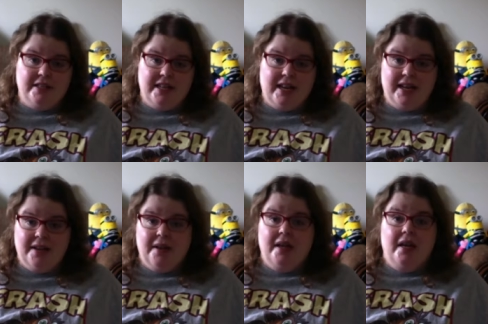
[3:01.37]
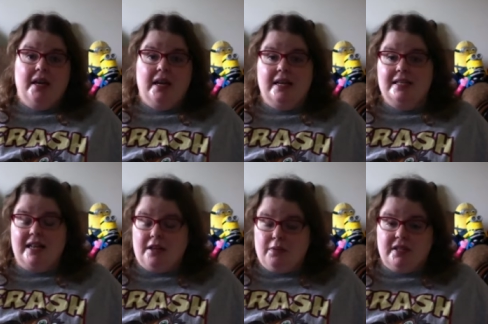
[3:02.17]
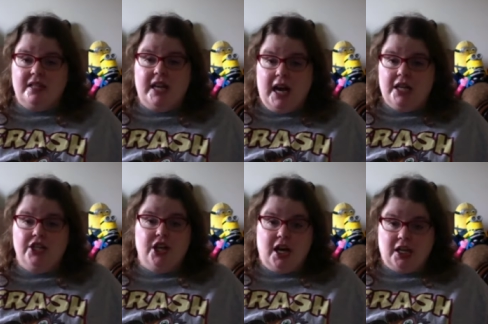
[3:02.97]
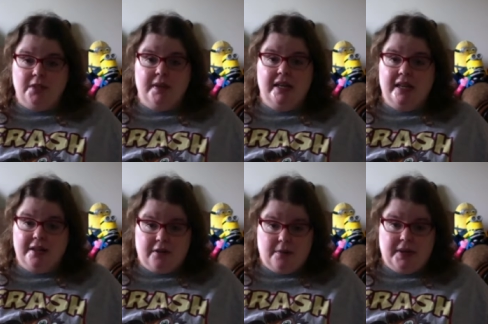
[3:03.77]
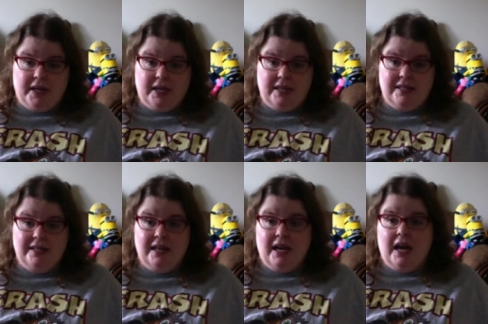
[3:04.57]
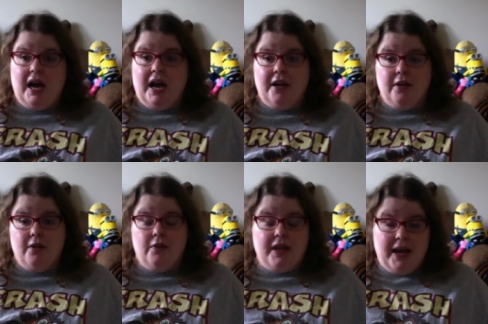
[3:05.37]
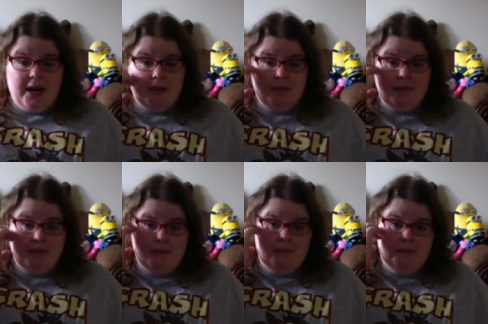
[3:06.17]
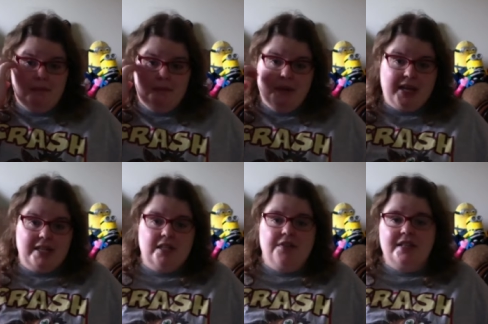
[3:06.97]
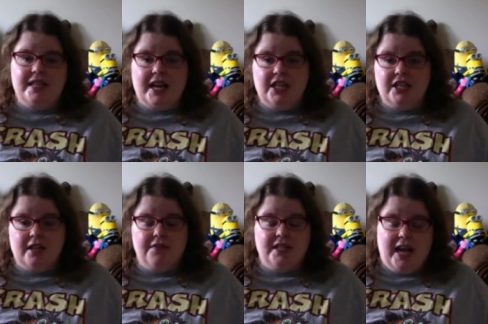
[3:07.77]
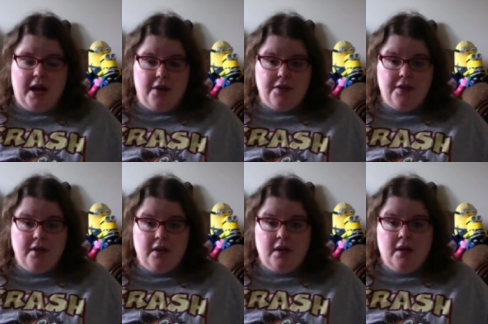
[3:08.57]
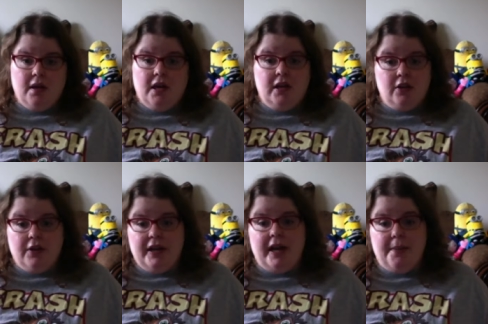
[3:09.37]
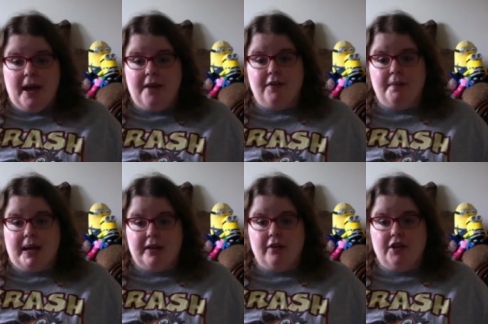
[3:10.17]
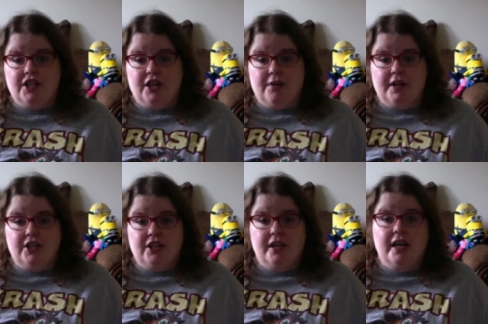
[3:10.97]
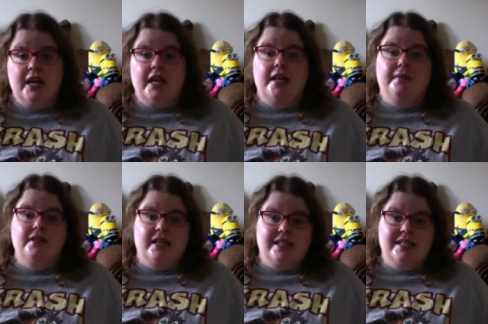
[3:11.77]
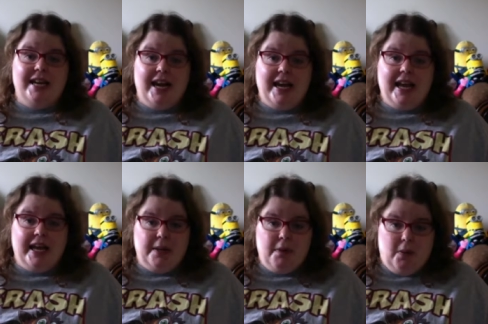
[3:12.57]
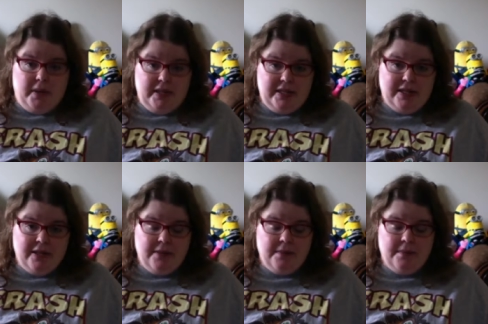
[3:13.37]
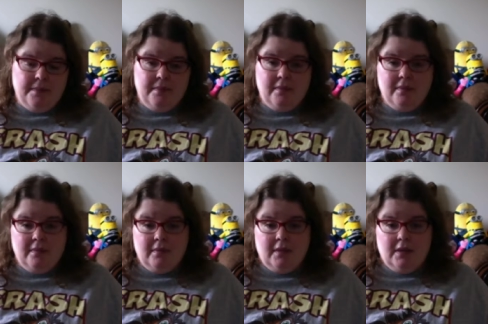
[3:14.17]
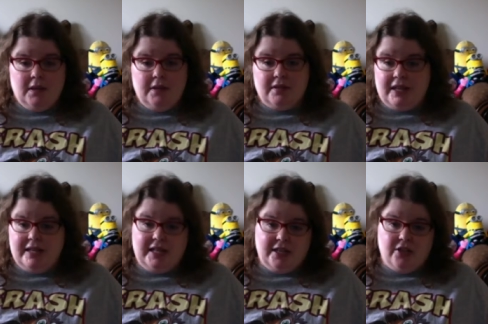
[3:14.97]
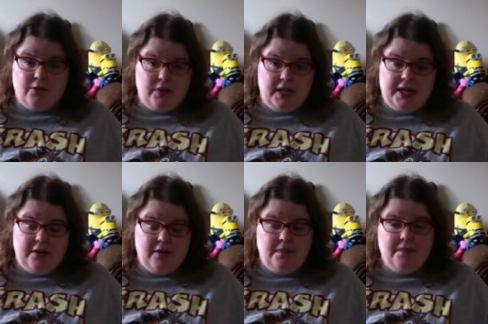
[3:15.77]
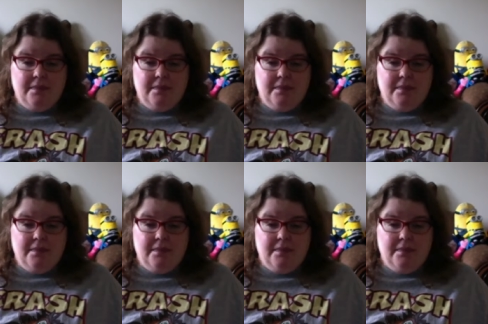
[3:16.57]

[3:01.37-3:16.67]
say his death was not a shock to me neither because I knew that because of his age and of his health, including him having macular degeneration, he was going to die any moment. He was going to die sooner or later.